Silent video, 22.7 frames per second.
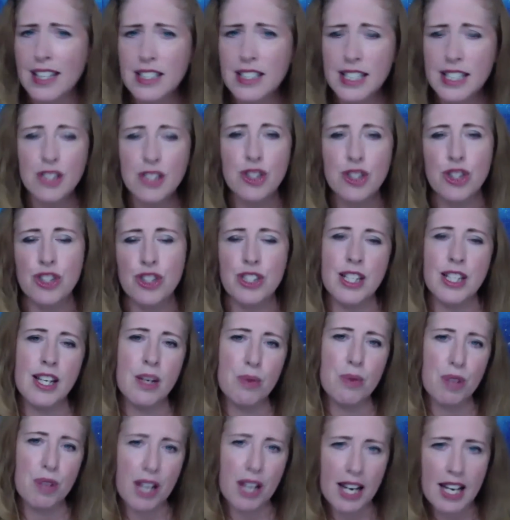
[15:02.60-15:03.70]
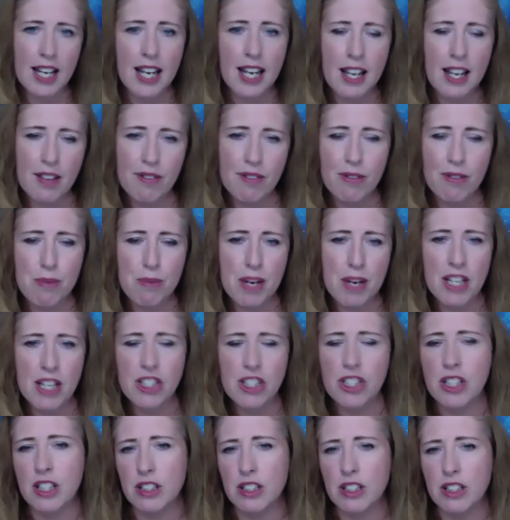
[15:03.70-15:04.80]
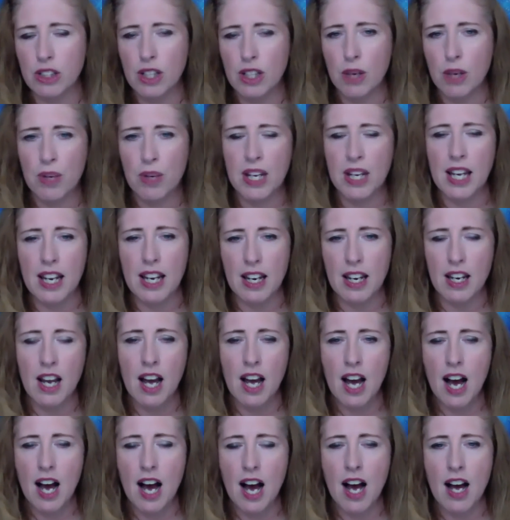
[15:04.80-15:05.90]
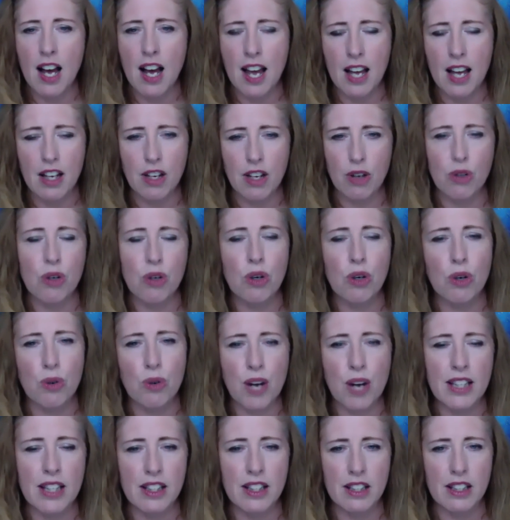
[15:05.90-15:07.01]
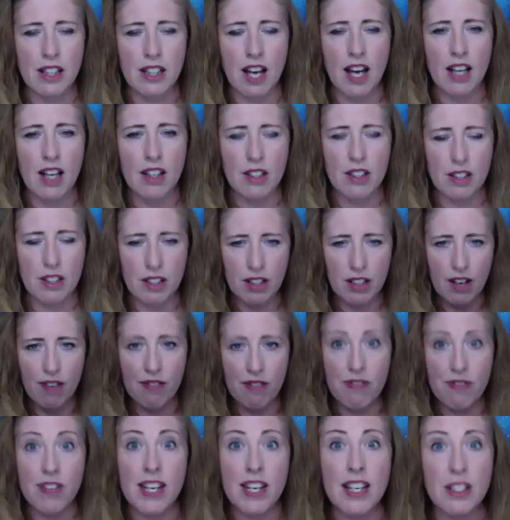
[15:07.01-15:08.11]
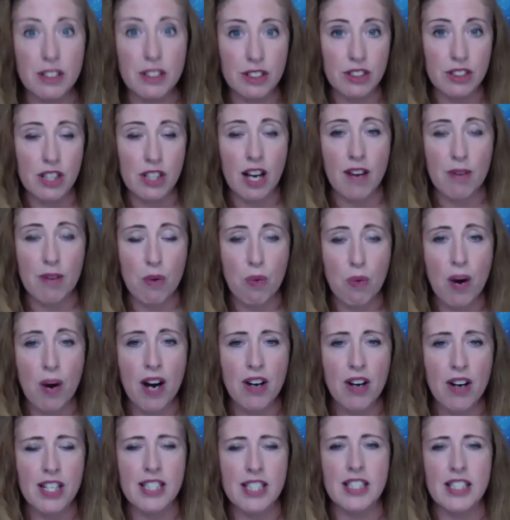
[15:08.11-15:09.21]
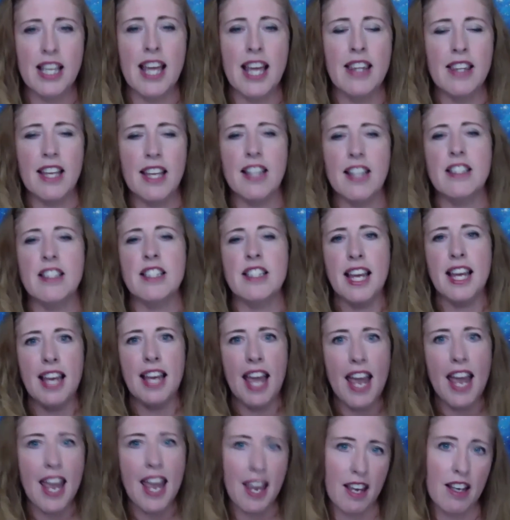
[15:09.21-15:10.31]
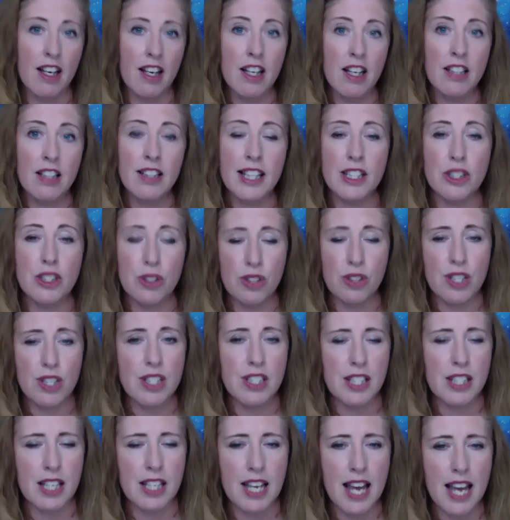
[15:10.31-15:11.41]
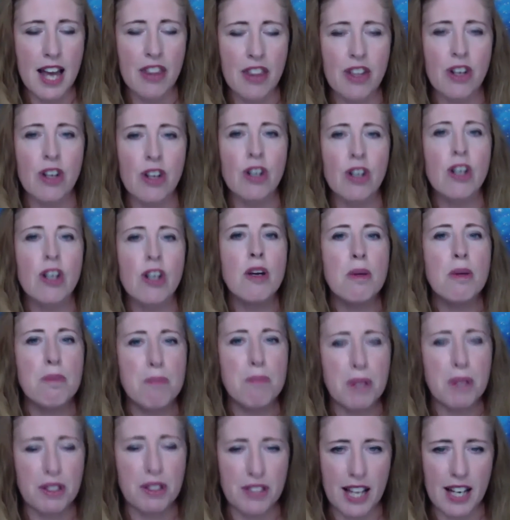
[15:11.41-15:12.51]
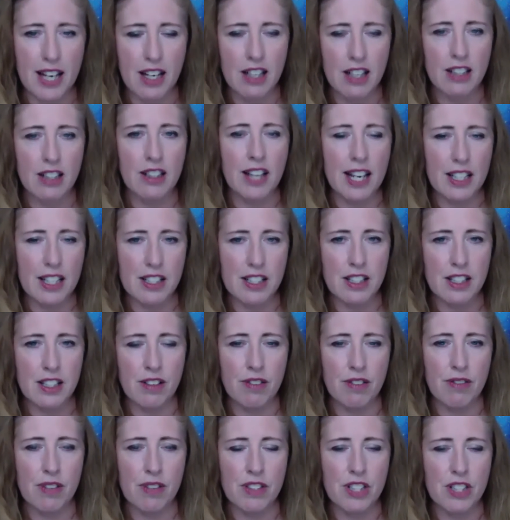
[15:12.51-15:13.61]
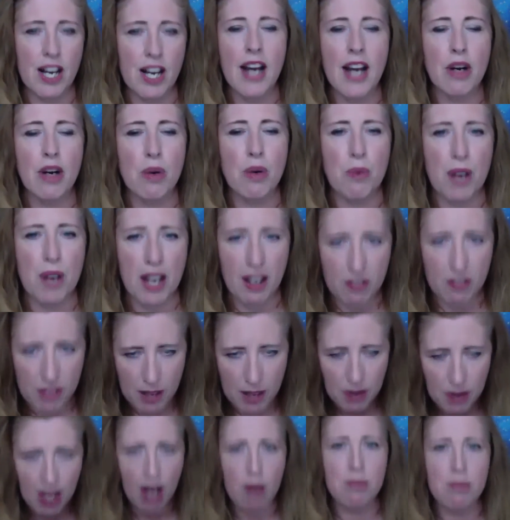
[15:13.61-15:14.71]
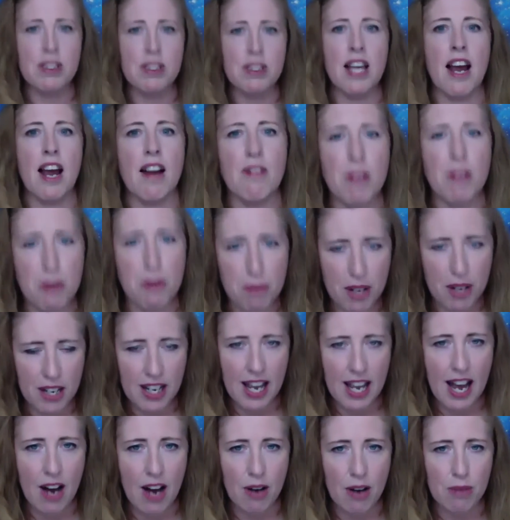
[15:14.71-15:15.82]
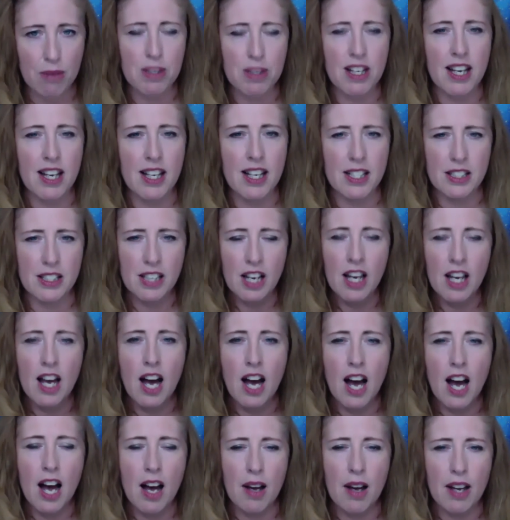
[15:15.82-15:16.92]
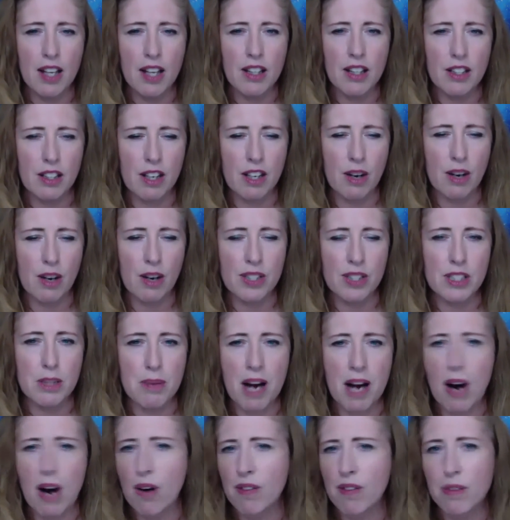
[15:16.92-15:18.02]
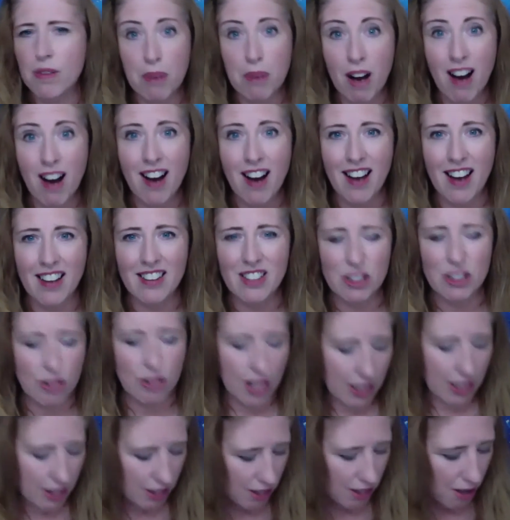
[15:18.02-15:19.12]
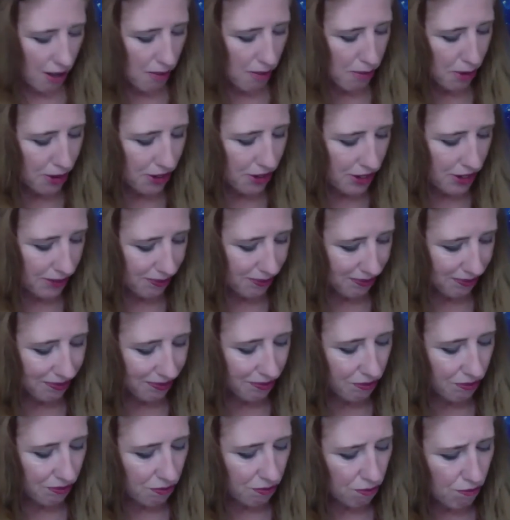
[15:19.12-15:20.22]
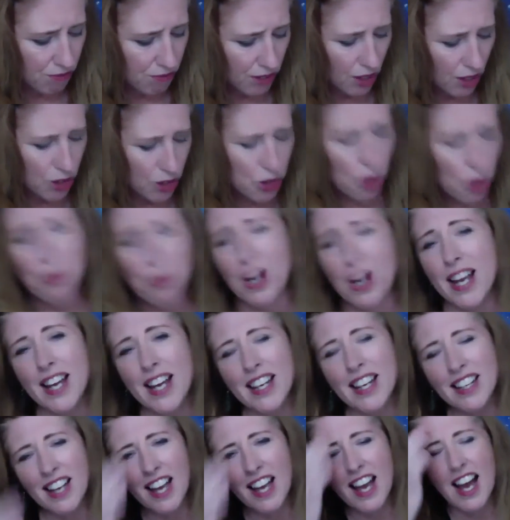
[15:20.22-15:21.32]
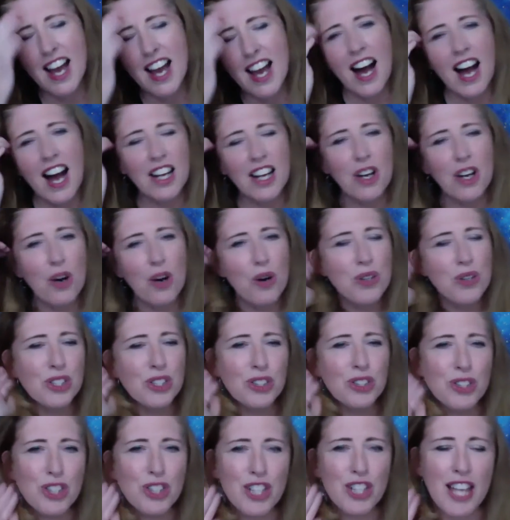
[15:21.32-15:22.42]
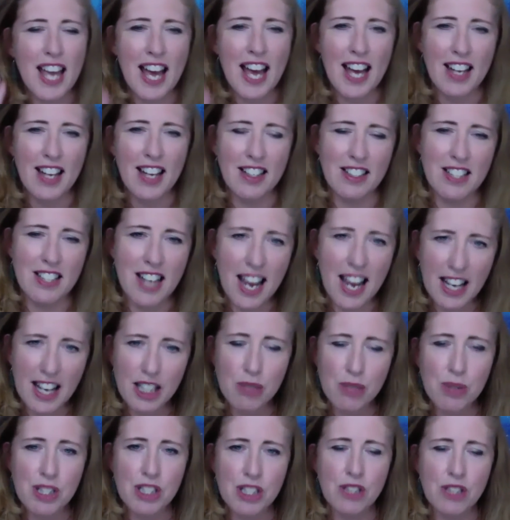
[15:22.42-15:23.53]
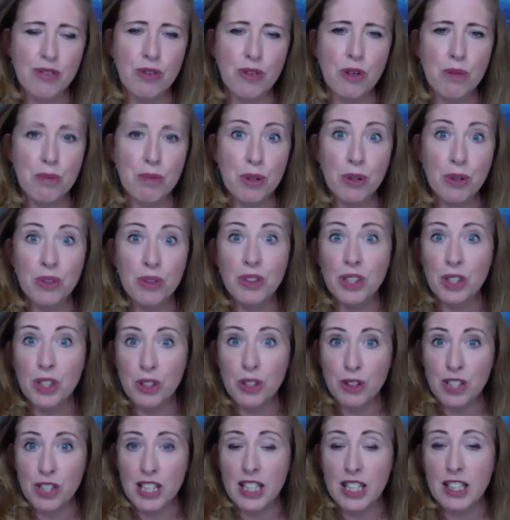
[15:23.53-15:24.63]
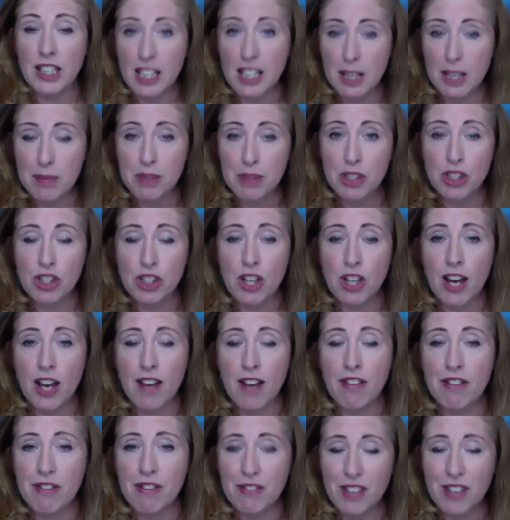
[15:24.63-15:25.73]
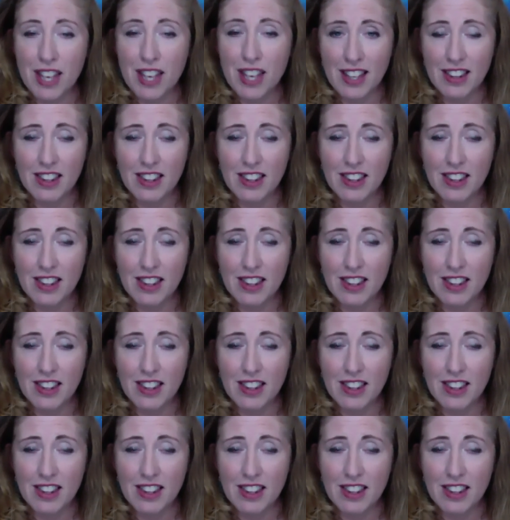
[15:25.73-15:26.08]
teachers in, we're getting information so that we can, uh, you know, create a, a field of awareness and then saying, hey, let's do this together build that collective tidal wave that helps everybody out because uh, you know it's the power of the pod strength in numbers so when i go to look at next week's full moon lunar eclipse july 5th